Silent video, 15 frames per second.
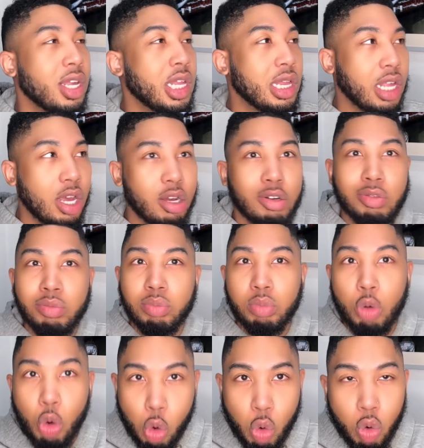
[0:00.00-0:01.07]
So
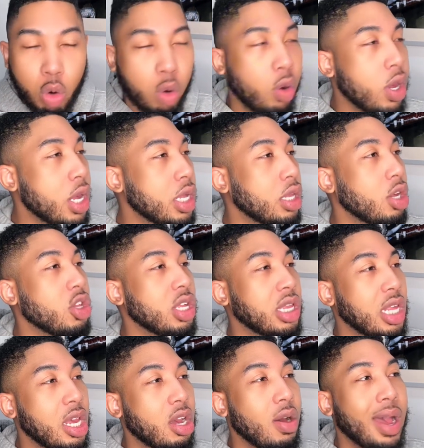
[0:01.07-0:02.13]
cool. So
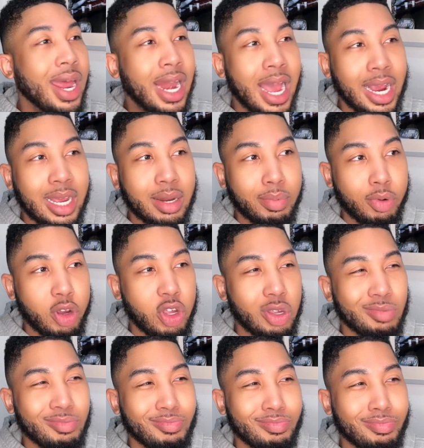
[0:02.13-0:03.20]
Giselle, and I can appreciate.